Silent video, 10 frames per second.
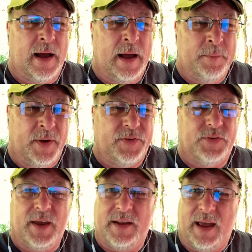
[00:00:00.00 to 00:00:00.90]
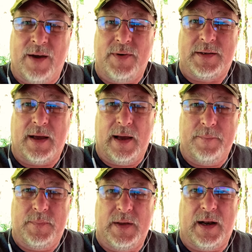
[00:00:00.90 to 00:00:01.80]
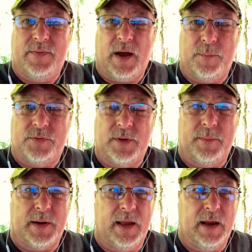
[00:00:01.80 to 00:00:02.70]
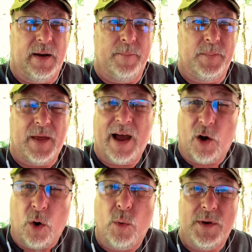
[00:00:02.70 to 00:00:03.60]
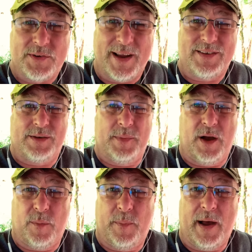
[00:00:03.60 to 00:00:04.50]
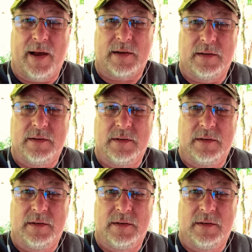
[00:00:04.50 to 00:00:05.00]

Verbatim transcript: I must say that every time that I've helped somebody here, I always get some help back.